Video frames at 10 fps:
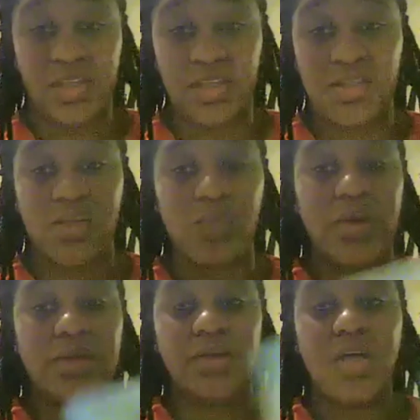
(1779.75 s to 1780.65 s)
She
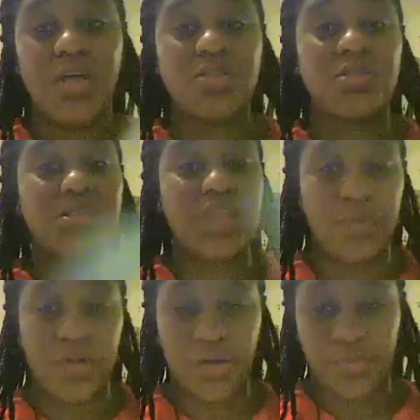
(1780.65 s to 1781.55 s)
went to stay with
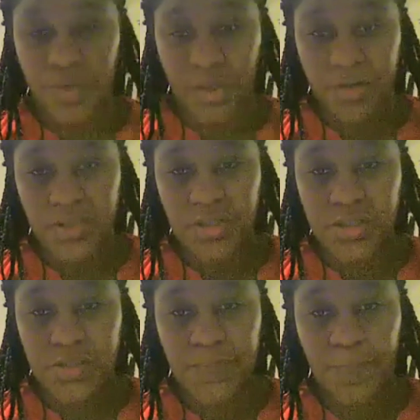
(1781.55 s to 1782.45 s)
her parents.